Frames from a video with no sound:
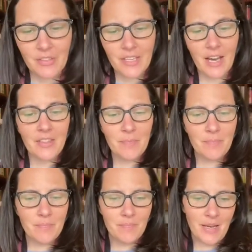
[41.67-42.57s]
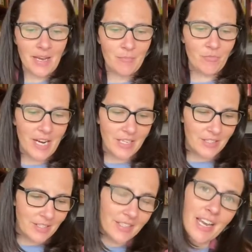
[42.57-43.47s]
the other range
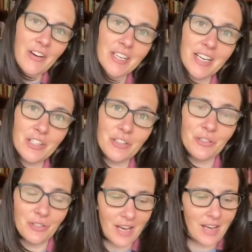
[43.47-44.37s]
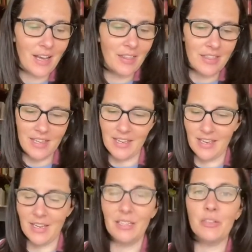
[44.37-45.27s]
that Caran d'Ache do are
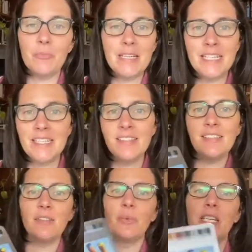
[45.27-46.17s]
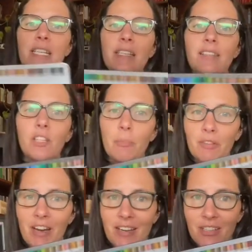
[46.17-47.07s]
the Luminance, which is top of
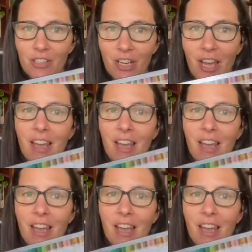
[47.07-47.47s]
the range.